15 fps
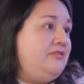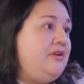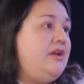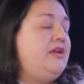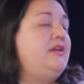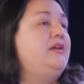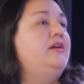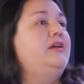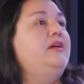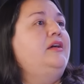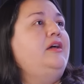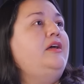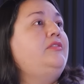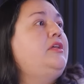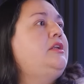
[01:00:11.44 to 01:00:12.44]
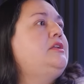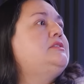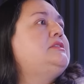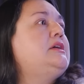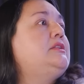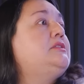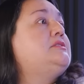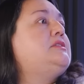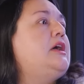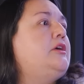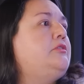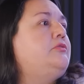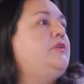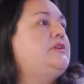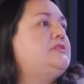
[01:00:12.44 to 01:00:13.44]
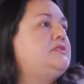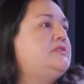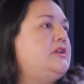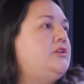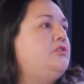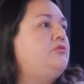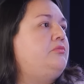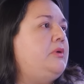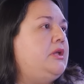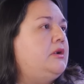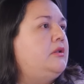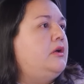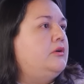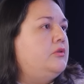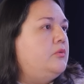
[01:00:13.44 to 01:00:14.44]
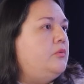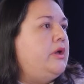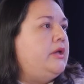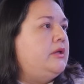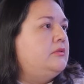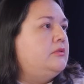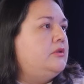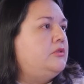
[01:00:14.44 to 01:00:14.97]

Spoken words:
Right. And then it's like the sacrifices that you've made along the way,